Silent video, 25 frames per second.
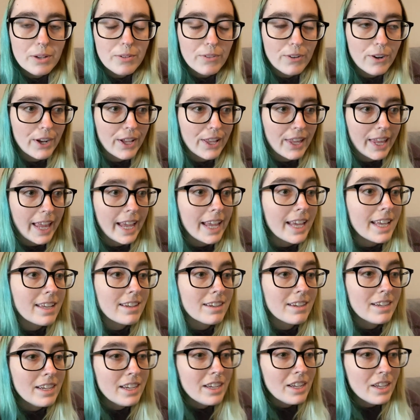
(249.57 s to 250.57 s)
for like
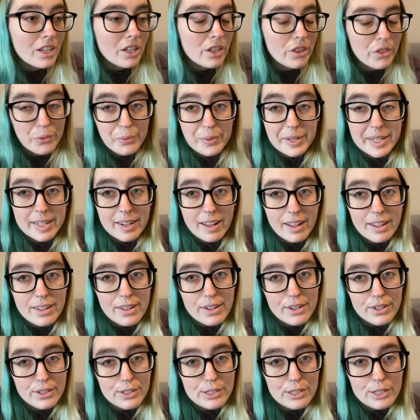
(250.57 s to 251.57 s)
three
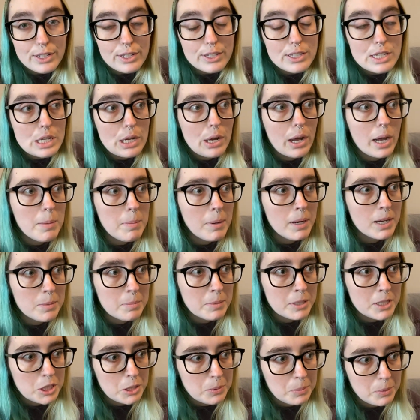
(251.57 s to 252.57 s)
dollars so i bought a
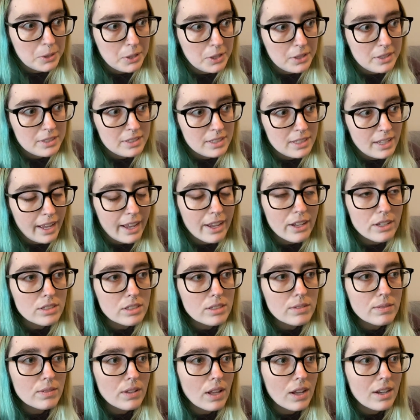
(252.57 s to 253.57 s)
bunch of books i
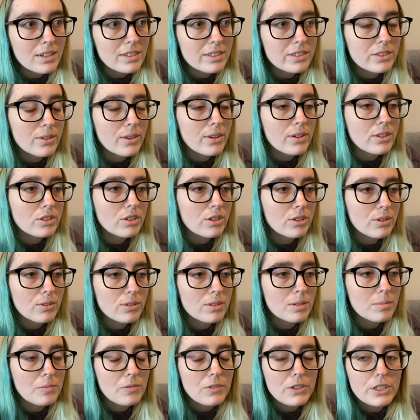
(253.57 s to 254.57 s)
also vlogged so i'll show you
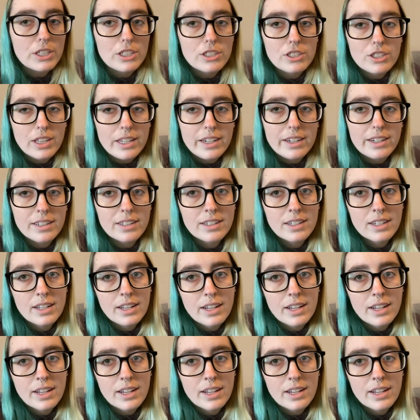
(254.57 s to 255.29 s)
some footage there